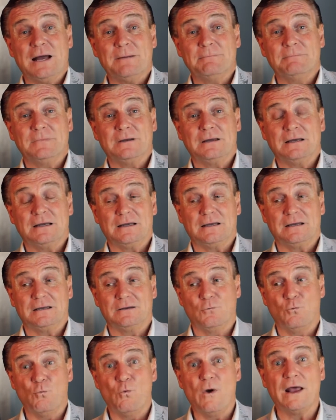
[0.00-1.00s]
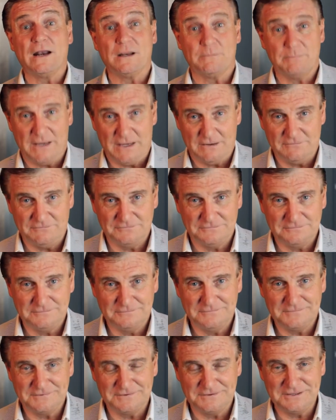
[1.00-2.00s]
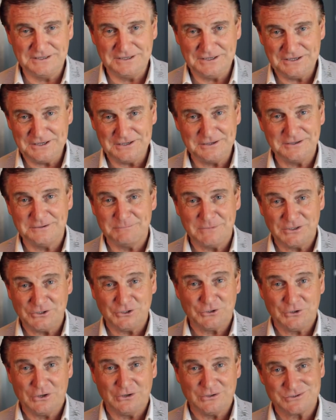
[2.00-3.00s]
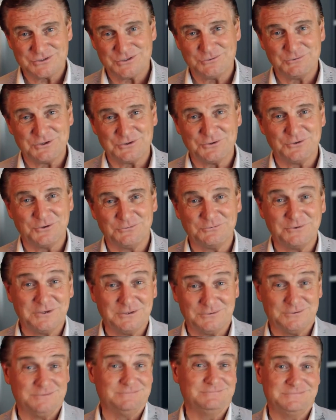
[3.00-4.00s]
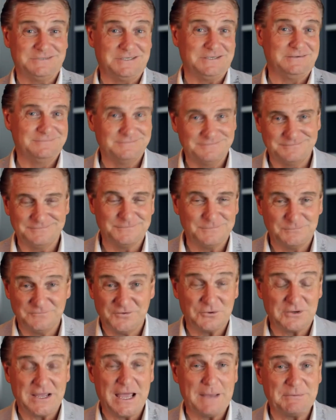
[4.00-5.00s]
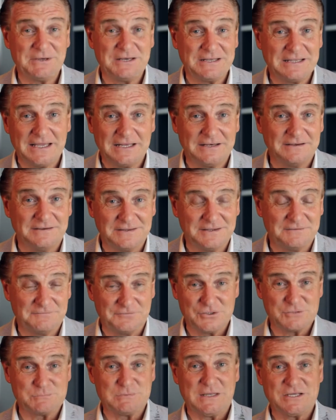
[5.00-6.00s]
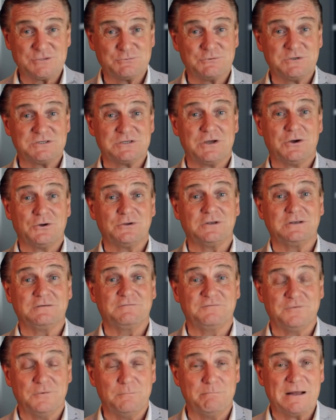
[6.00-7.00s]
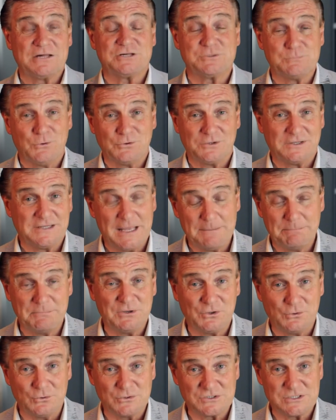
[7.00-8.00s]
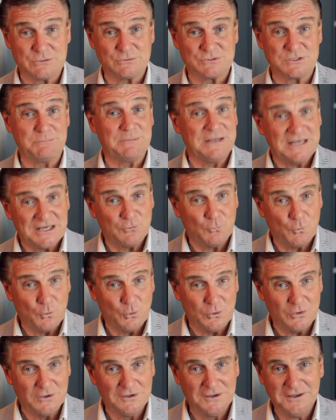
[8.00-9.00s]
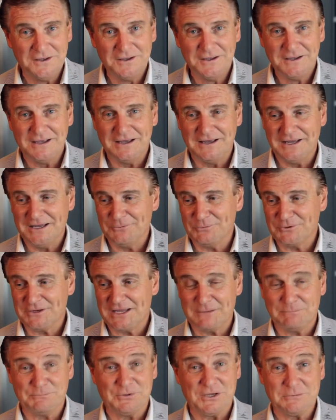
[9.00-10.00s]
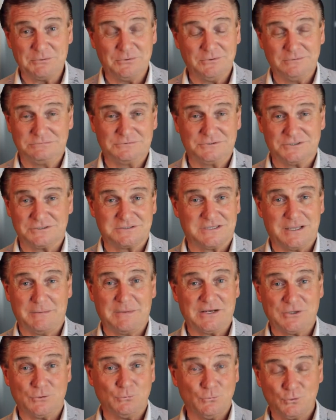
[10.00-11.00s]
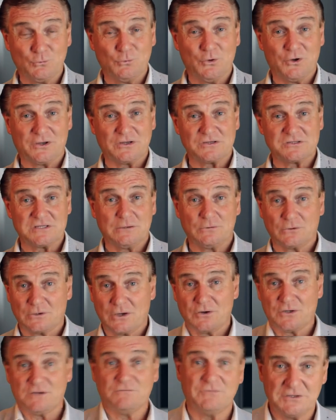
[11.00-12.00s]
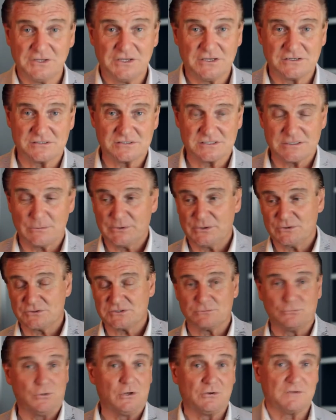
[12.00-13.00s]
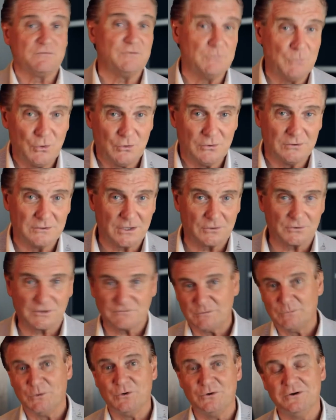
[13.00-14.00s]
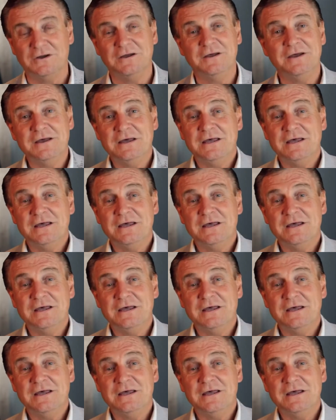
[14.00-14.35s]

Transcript: um, uh, well above the million dollars that we thought we were, you know, very happy to get in the first place. We sold it for much more than that because there was a bidding war. Uh, we had people just come out of the woodwork and say, look, I'll give you this. And someone else said, well, I'll give you more and I'll give you more.